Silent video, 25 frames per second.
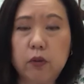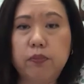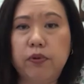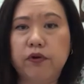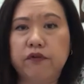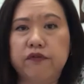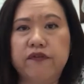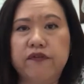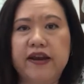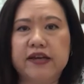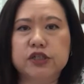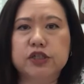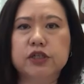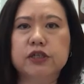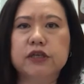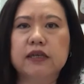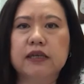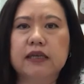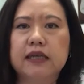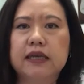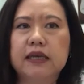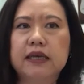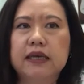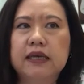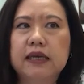
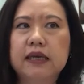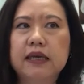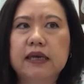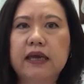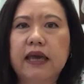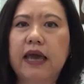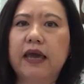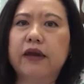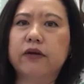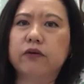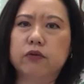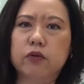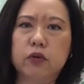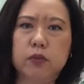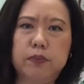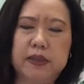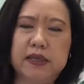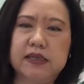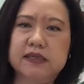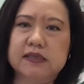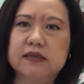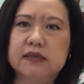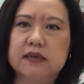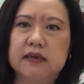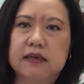professionally and grow
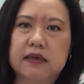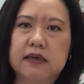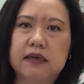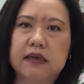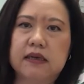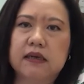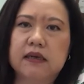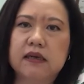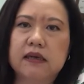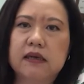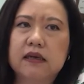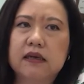personally.